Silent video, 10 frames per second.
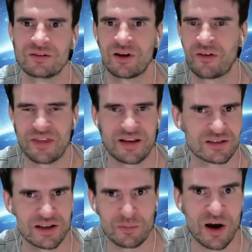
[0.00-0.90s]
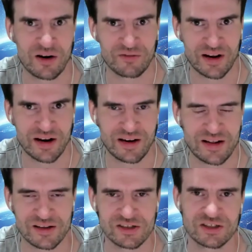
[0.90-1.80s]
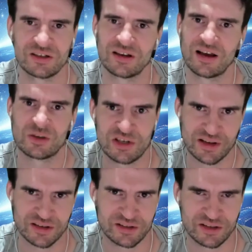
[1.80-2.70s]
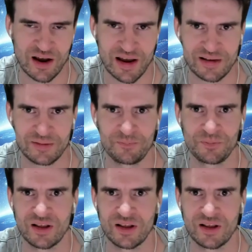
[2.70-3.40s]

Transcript: of things that you might have done in English and switching it to Thai.